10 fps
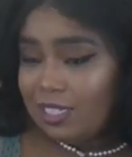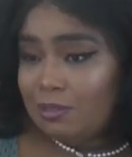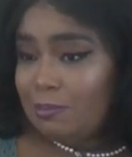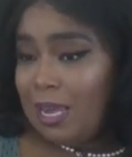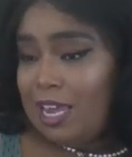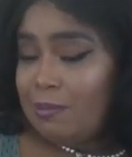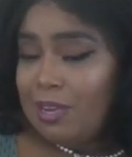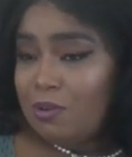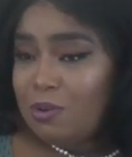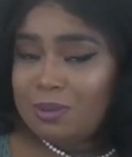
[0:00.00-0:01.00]
Because Bam
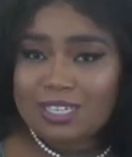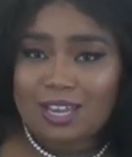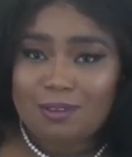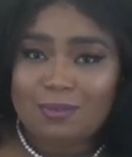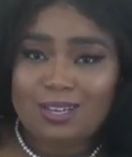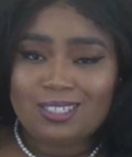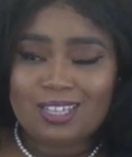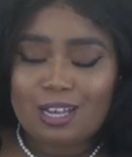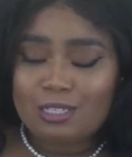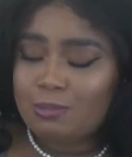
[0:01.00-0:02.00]
ain't always had a
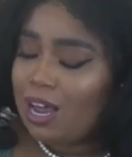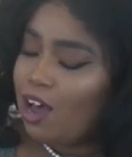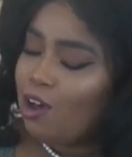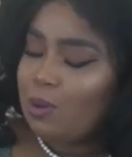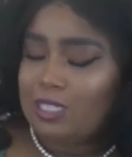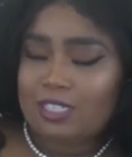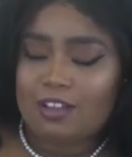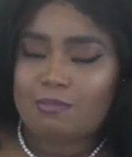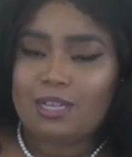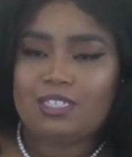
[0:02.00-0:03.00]
Valentine's. But I always
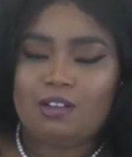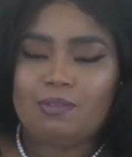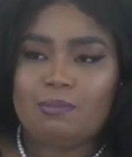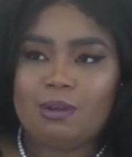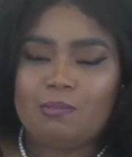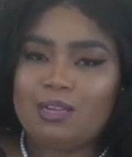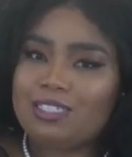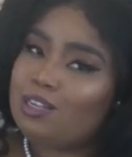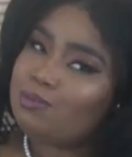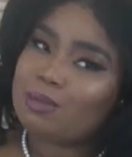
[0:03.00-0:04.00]
loved myself and bought
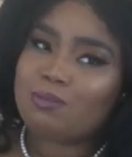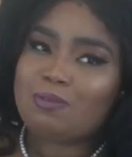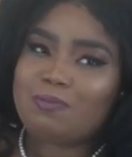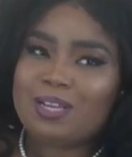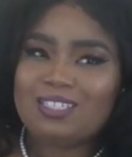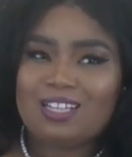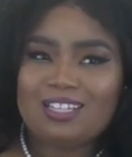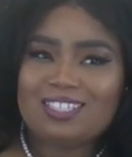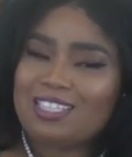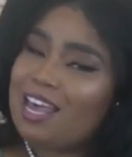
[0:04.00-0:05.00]
myself something for
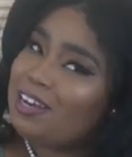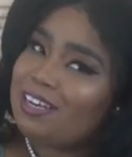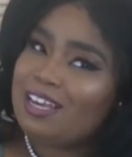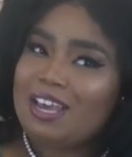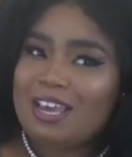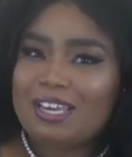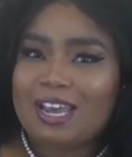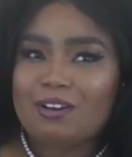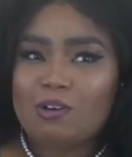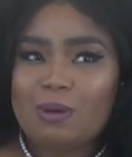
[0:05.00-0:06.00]
Valentine's. Because, honey,
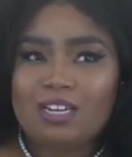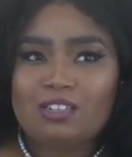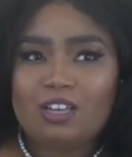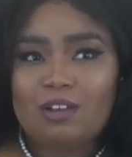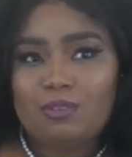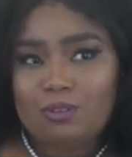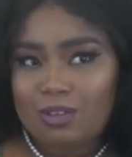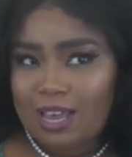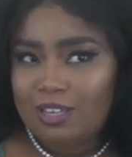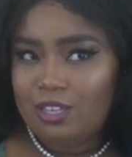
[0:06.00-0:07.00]
can't nobody love you
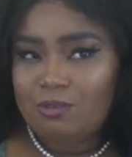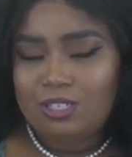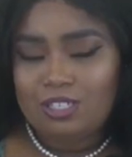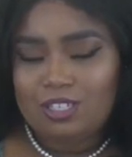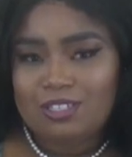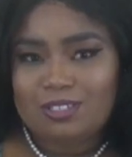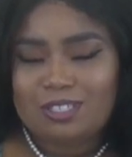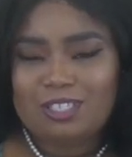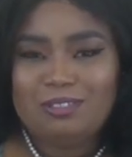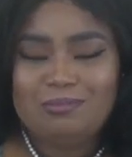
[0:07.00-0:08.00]
like you and
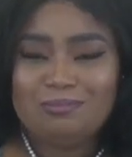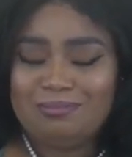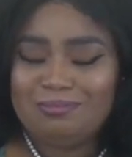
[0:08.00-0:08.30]
Jesus.